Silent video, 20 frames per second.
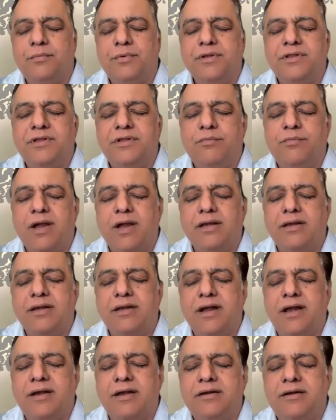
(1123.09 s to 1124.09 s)
with divine
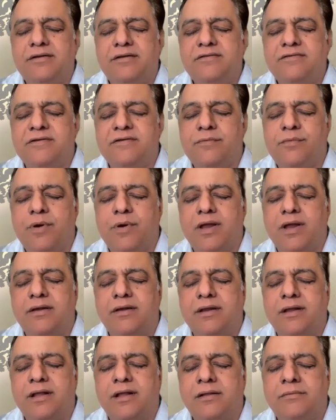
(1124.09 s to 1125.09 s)
guidance, divine
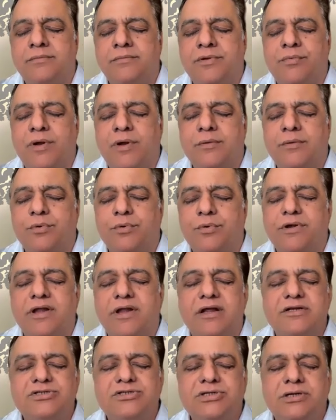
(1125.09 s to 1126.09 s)
help, divine
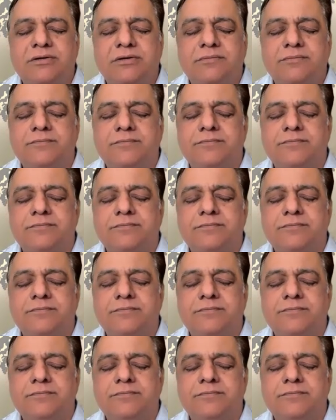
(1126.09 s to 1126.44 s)
protection,